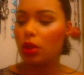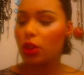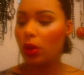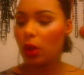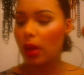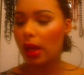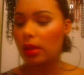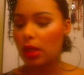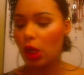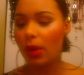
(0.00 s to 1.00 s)
So
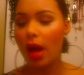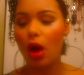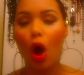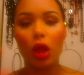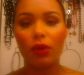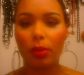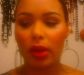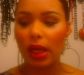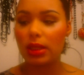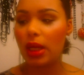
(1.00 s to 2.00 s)
anyways, I know I'm kind of all over the
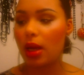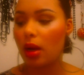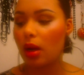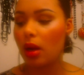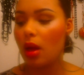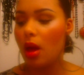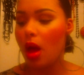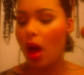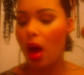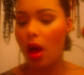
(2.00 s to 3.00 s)
place here.
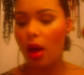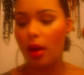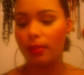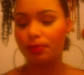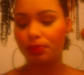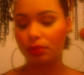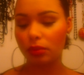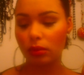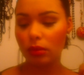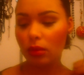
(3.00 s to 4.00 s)
I
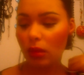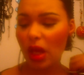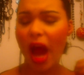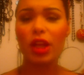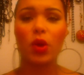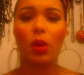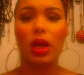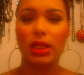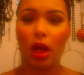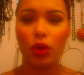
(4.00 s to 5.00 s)
just kind of
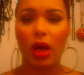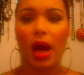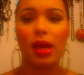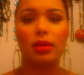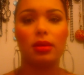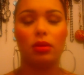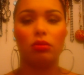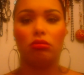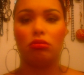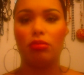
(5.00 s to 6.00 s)
want to tell you guys
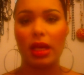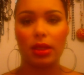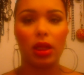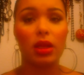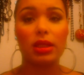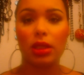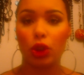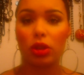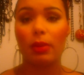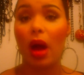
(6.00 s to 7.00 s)
basically the
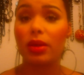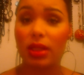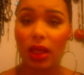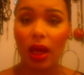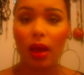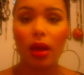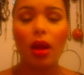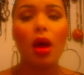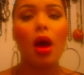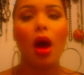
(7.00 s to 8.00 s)
essentials about
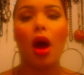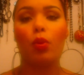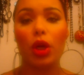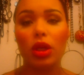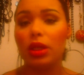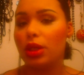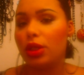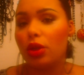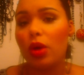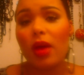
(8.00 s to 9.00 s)
skin, what you need to
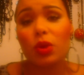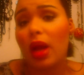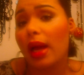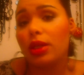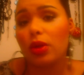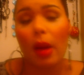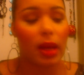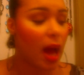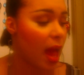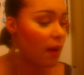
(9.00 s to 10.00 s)
do, and that's what I do. I
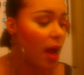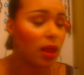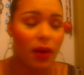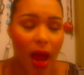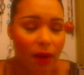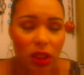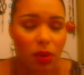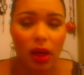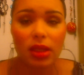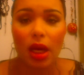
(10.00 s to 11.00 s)
mean, I have these
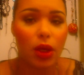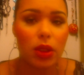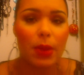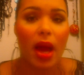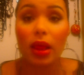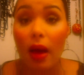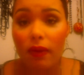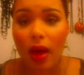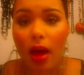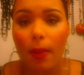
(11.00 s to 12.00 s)
products, I use them, I
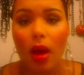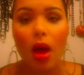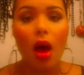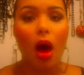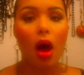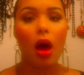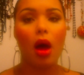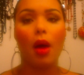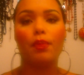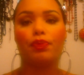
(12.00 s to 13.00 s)
love them.
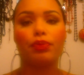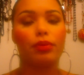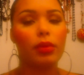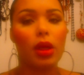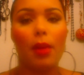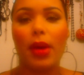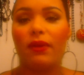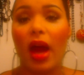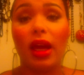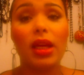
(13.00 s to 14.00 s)
But
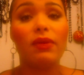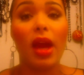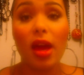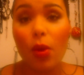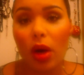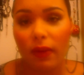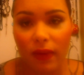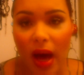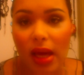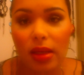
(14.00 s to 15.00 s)
if I can give any word of
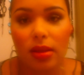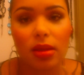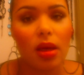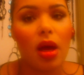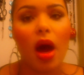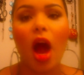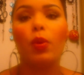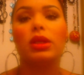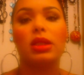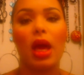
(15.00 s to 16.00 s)
advice, I
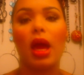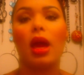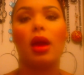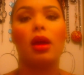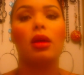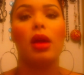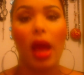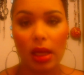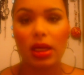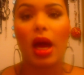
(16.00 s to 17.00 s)
would say
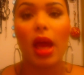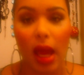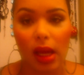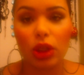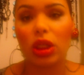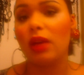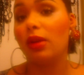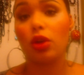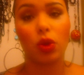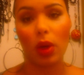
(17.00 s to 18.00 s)
anti-age,
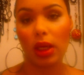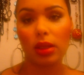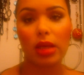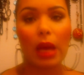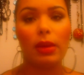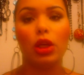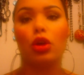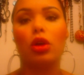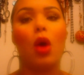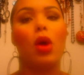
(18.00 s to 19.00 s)
even in your 20s. I mean, you
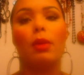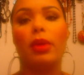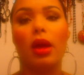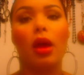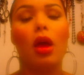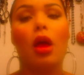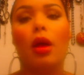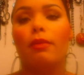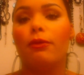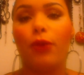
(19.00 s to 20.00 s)
do not want to be
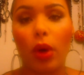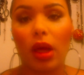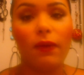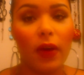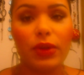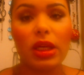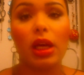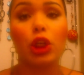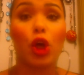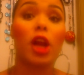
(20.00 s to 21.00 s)
40,
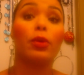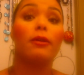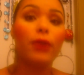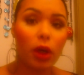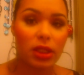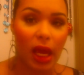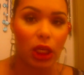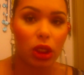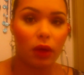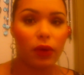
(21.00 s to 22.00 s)
50 and trying to reverse
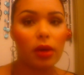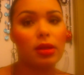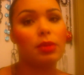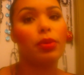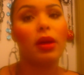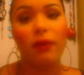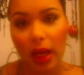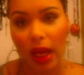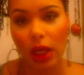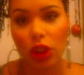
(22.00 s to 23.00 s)
aging versus
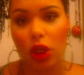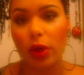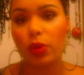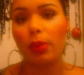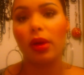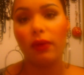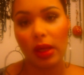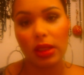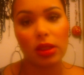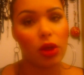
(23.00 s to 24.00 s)
prevent aging. You always want to
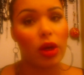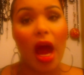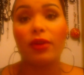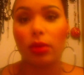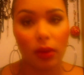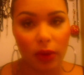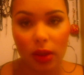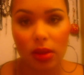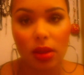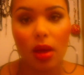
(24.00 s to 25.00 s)
prevent it so you don't have to
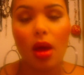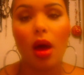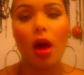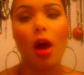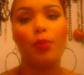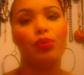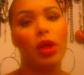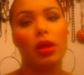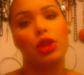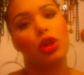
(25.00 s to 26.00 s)
reverse,
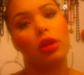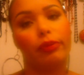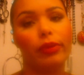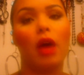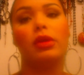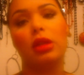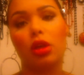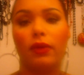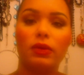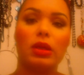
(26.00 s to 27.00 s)
unless you're obviously in
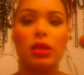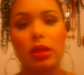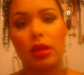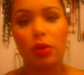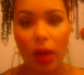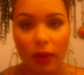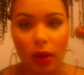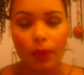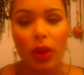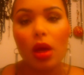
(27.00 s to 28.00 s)
your 50s, 60s,
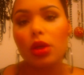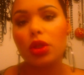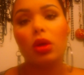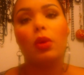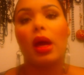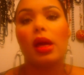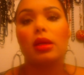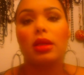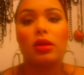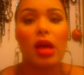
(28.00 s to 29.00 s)
whatever. So
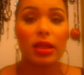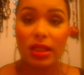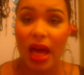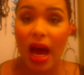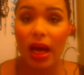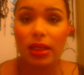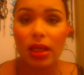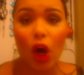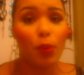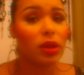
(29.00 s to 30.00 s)
anyways, that's
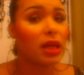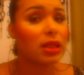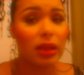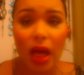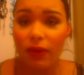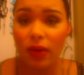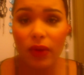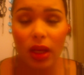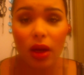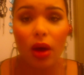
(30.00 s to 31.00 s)
that. I hope you guys love the
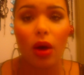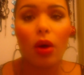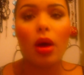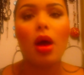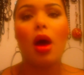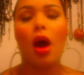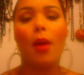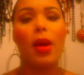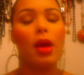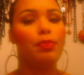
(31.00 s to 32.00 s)
video.
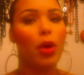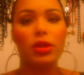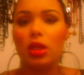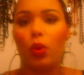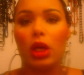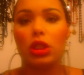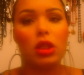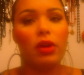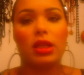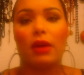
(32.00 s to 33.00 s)
Post any
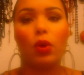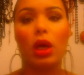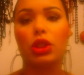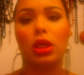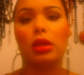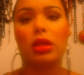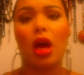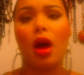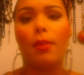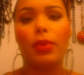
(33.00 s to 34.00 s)
questions if you guys have questions.
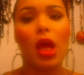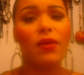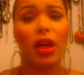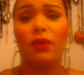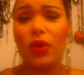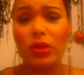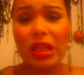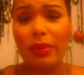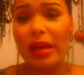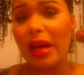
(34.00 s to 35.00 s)
If I confuse
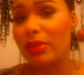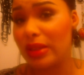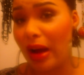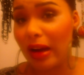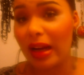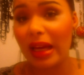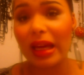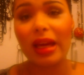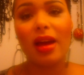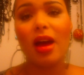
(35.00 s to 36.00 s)
anybody, I'm
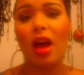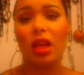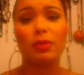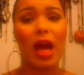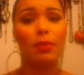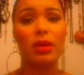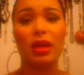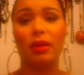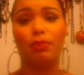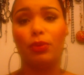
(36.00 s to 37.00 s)
sorry. This might
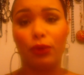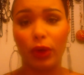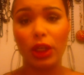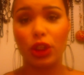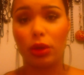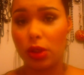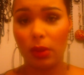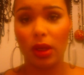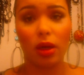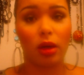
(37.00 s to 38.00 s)
be French or
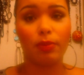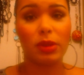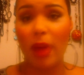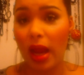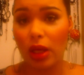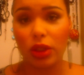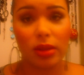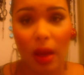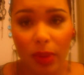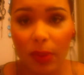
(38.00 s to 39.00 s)
German or Spanish
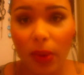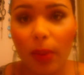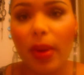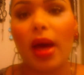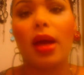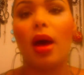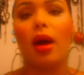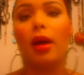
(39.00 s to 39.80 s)
to some people, but